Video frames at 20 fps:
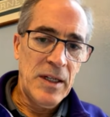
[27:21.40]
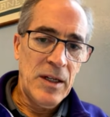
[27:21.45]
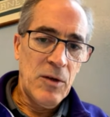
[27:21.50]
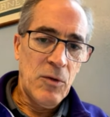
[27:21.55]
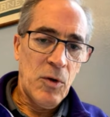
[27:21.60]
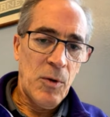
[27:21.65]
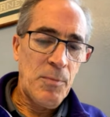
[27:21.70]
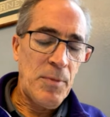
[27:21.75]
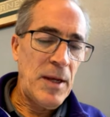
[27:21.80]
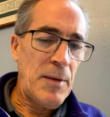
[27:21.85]

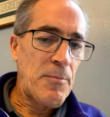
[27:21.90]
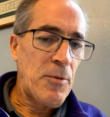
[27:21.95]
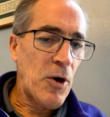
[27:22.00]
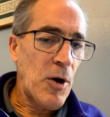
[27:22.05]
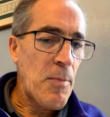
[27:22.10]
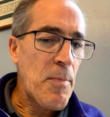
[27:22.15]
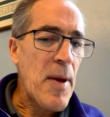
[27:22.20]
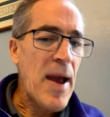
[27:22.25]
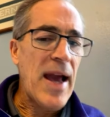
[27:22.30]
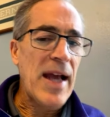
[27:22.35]
where people
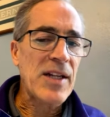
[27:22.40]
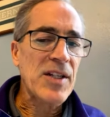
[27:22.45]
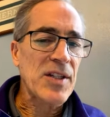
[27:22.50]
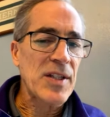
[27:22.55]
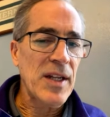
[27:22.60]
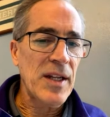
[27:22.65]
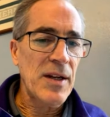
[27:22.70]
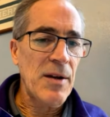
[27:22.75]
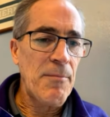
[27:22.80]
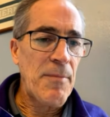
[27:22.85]
are
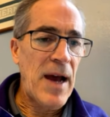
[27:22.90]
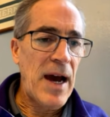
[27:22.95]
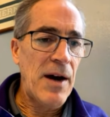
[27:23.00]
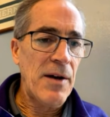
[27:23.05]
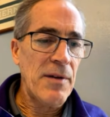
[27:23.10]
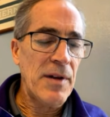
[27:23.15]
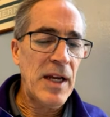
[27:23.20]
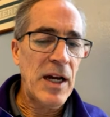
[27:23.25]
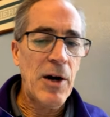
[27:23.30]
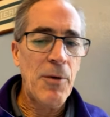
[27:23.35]
passionate
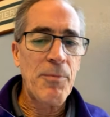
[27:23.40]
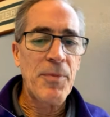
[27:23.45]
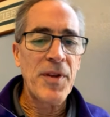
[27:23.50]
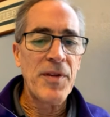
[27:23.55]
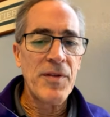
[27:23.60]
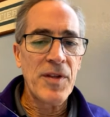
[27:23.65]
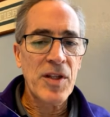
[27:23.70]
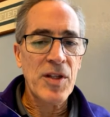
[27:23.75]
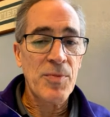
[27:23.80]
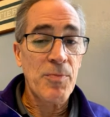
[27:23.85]
about
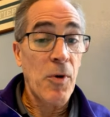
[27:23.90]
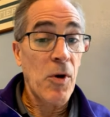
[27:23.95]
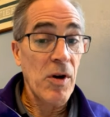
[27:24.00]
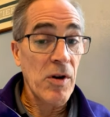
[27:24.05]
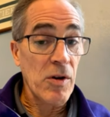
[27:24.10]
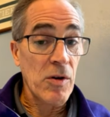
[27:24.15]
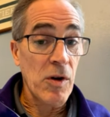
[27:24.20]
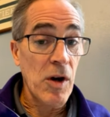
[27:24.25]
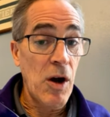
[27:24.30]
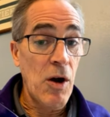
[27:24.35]
helping the
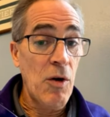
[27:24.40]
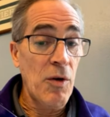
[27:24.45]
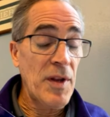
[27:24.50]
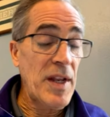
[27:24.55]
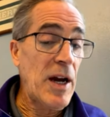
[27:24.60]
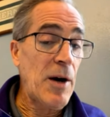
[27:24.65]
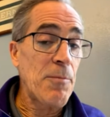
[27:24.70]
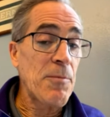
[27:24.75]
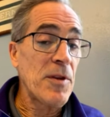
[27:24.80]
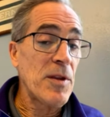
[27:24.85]
sport grow and
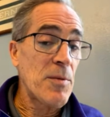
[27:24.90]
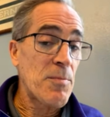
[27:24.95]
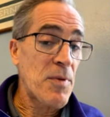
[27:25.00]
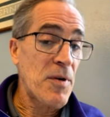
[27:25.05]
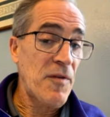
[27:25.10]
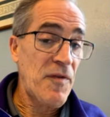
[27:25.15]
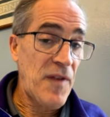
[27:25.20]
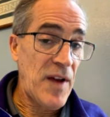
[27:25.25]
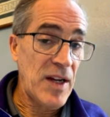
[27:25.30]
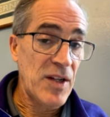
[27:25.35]
helping the
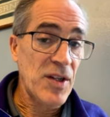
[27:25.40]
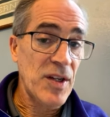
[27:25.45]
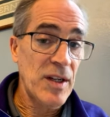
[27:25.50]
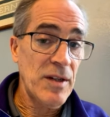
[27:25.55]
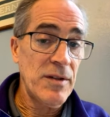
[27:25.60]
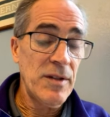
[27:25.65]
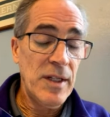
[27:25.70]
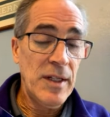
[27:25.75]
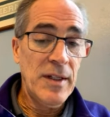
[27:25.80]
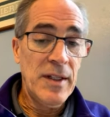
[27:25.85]

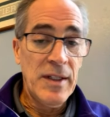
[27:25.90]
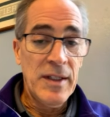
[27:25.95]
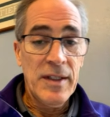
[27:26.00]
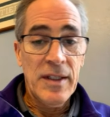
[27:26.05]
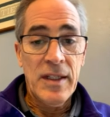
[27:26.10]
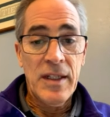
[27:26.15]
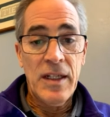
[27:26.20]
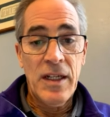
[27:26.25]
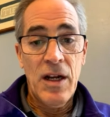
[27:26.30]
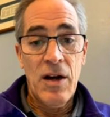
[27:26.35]
profession,
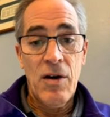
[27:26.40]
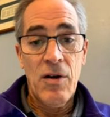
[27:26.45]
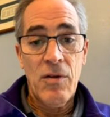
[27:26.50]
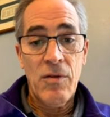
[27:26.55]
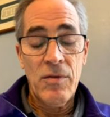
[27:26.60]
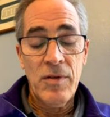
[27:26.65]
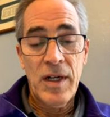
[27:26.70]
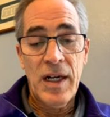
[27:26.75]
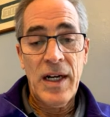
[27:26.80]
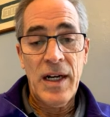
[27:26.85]
you
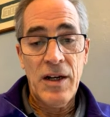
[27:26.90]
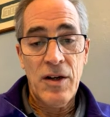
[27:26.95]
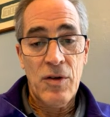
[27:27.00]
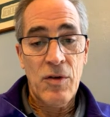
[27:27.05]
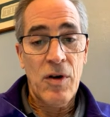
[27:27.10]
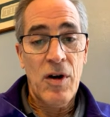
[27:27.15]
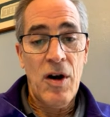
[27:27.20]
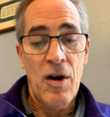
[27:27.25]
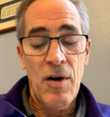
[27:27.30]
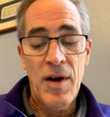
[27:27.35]
know,
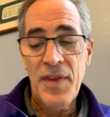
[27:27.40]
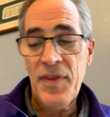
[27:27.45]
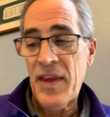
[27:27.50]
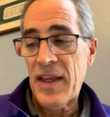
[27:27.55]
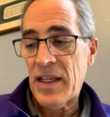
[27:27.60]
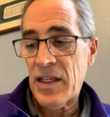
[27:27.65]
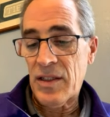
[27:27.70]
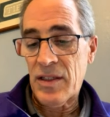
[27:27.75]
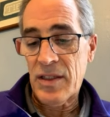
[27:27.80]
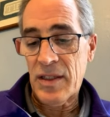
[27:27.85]
grow. I
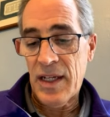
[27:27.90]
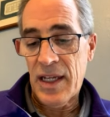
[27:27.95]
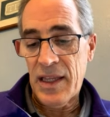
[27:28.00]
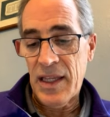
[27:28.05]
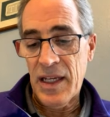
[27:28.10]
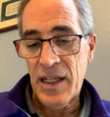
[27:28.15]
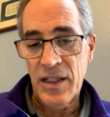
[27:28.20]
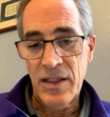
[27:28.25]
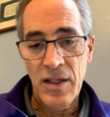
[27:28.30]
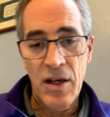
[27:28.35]
think it's